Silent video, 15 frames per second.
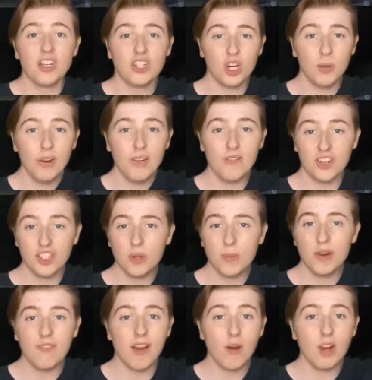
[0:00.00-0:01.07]
German
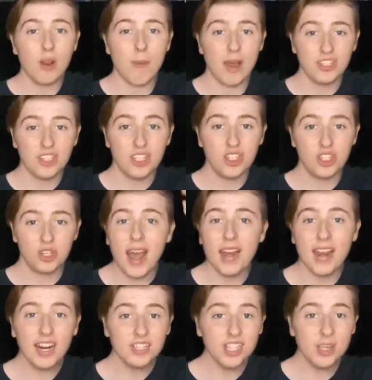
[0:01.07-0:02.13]
fisherman found a message
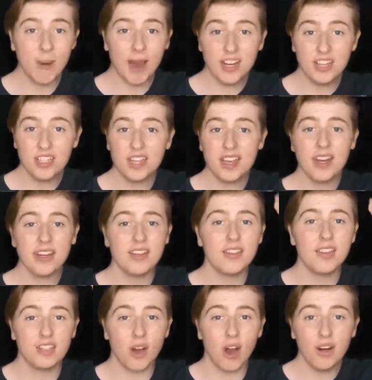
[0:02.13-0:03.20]
and actually managed to get it
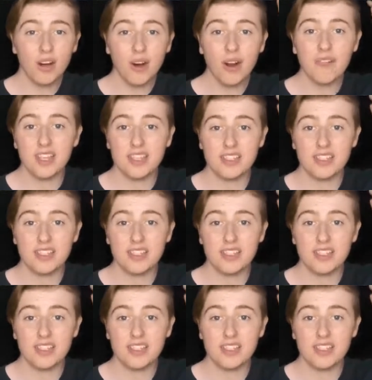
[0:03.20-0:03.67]
to the daughter of the